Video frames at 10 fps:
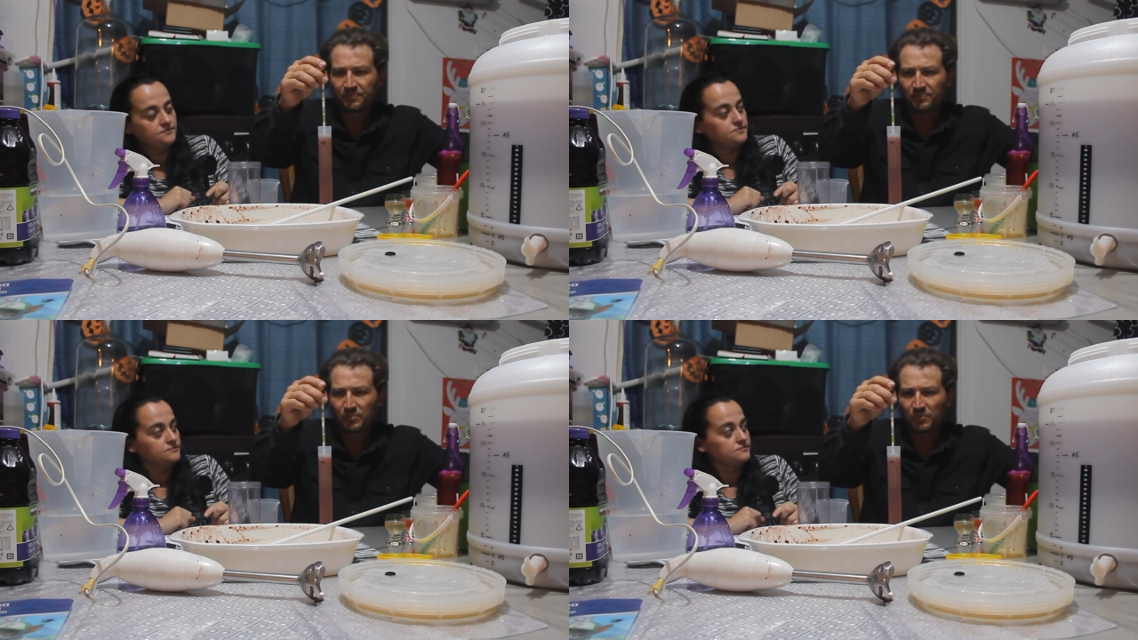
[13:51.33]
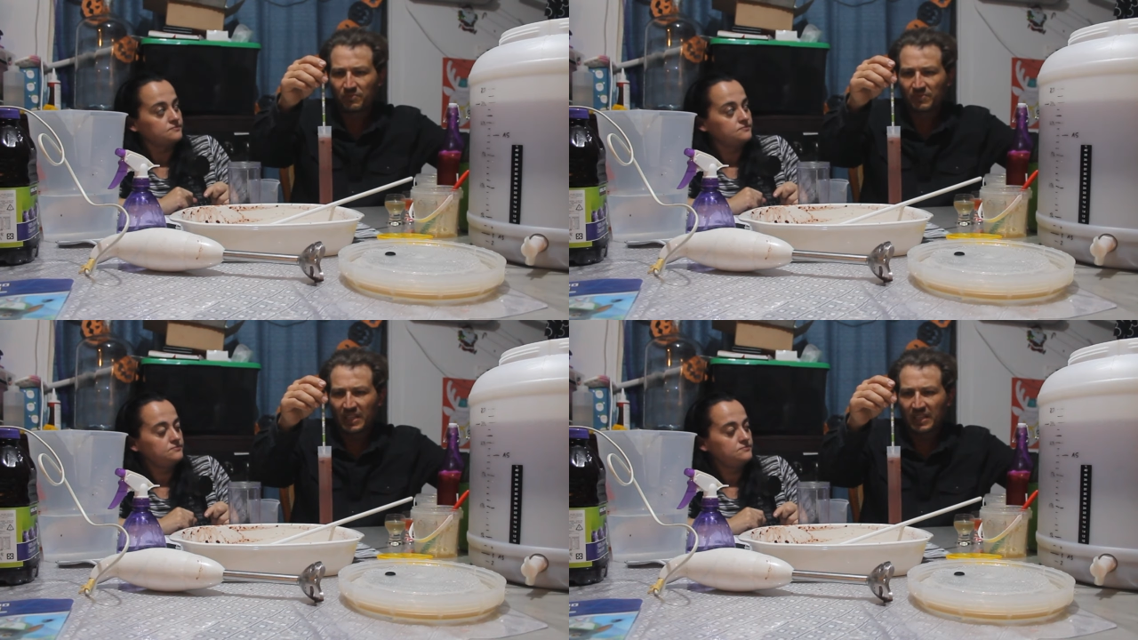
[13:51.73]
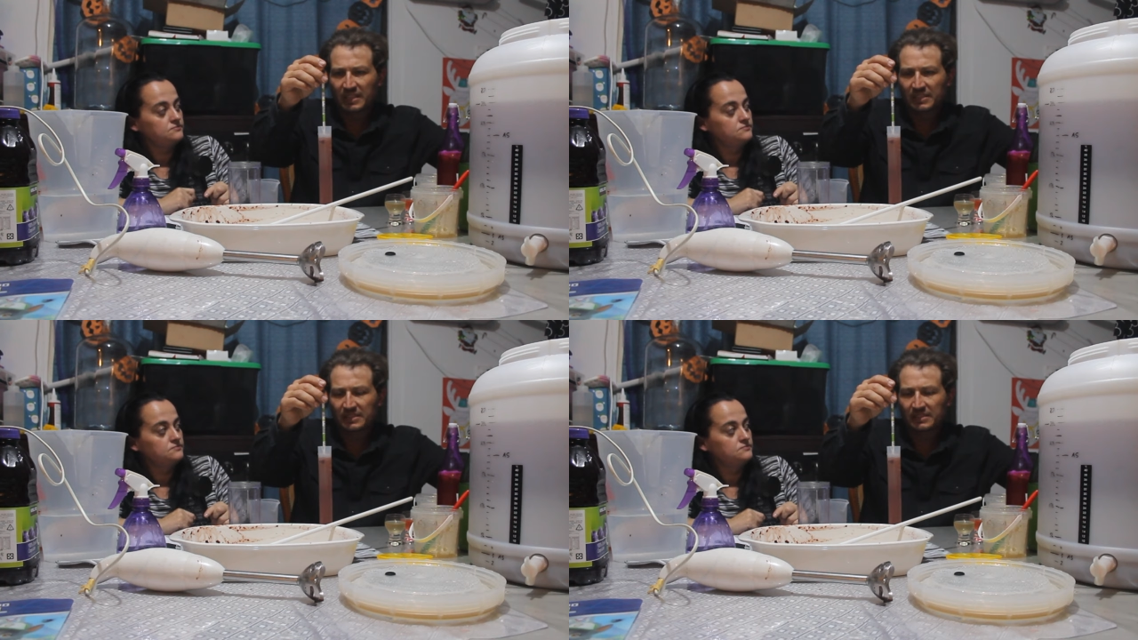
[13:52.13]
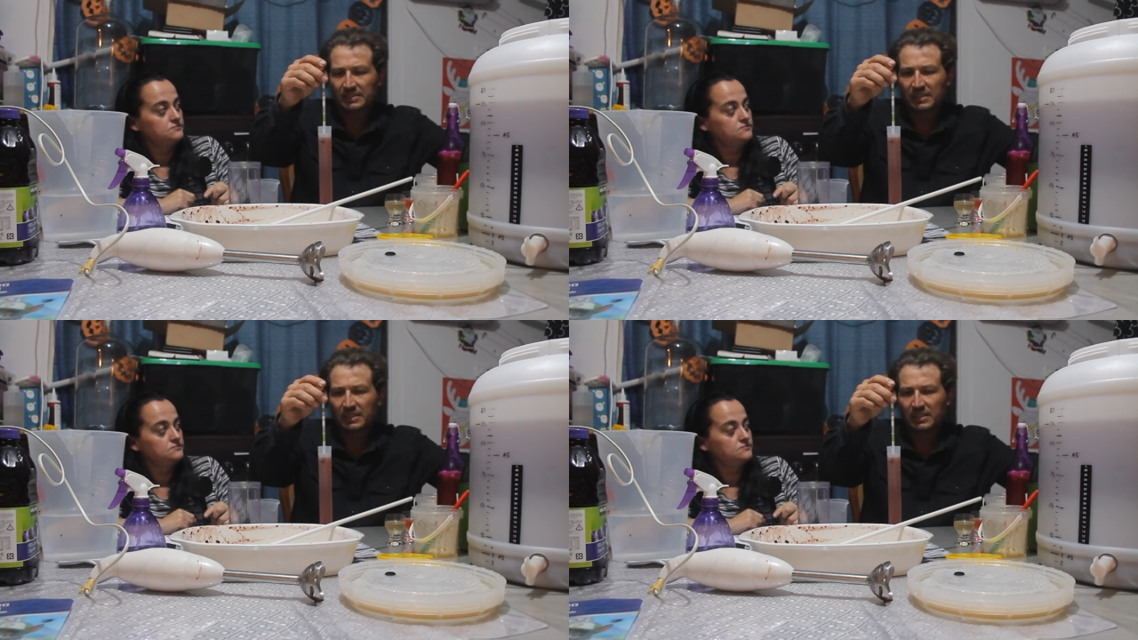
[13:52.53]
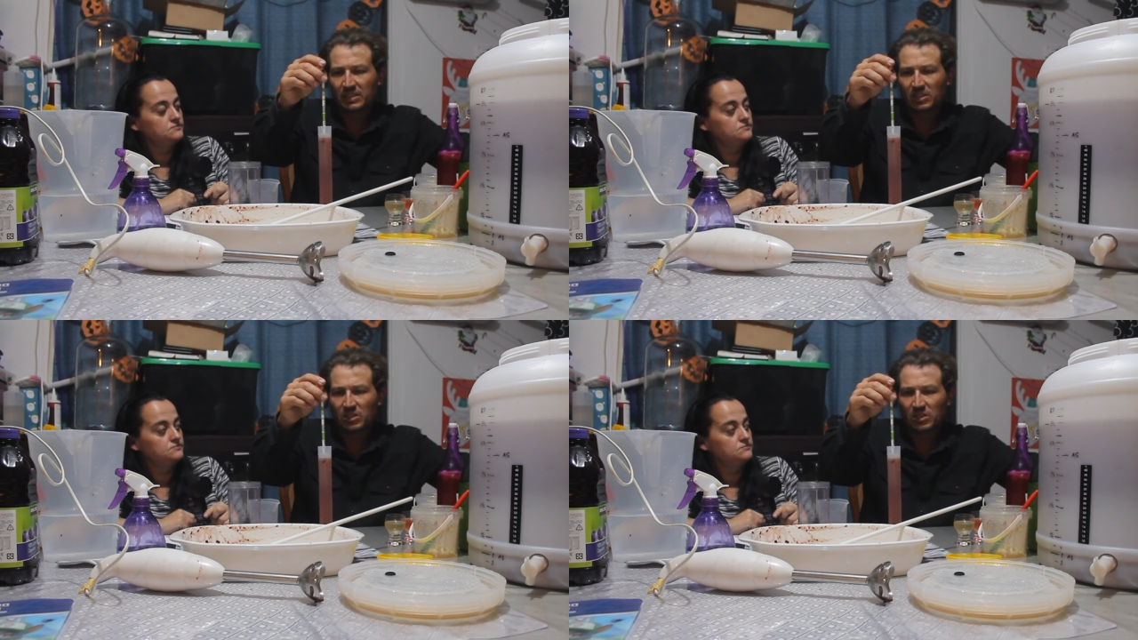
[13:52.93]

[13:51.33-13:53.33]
Nothing is said.